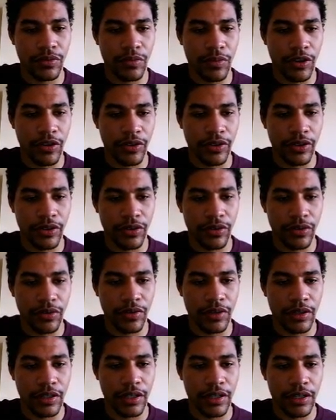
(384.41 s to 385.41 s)
Mario
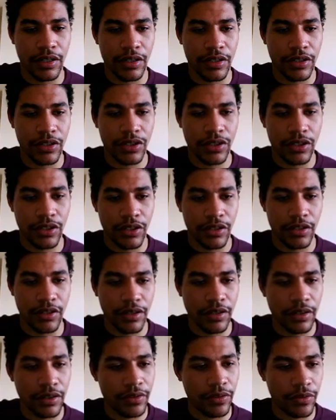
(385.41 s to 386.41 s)
edition,
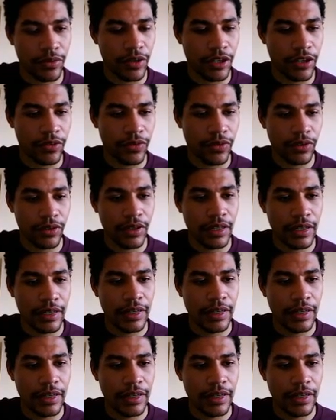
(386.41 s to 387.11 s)
or whatever.